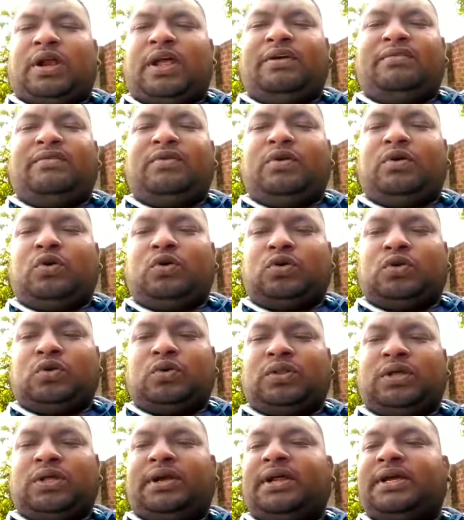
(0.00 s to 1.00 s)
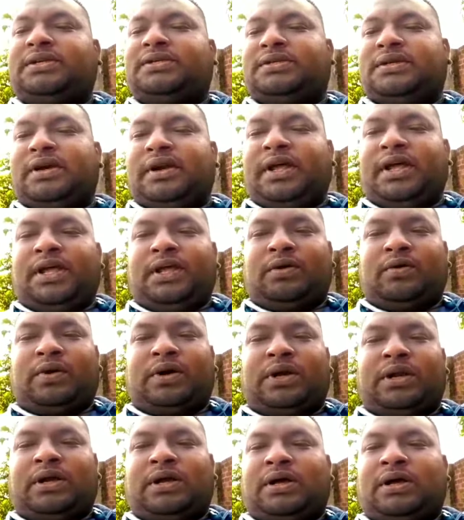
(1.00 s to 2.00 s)
if you go through the dictionary, you
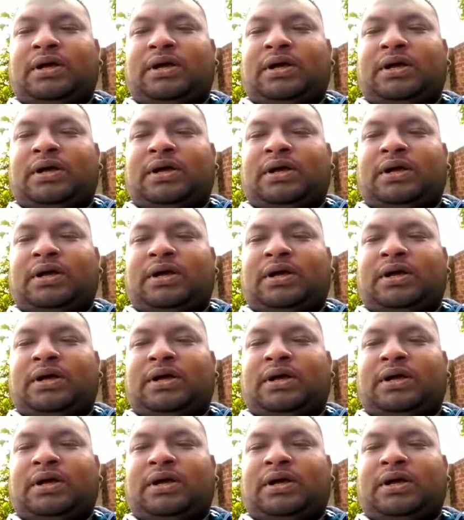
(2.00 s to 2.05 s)
wanna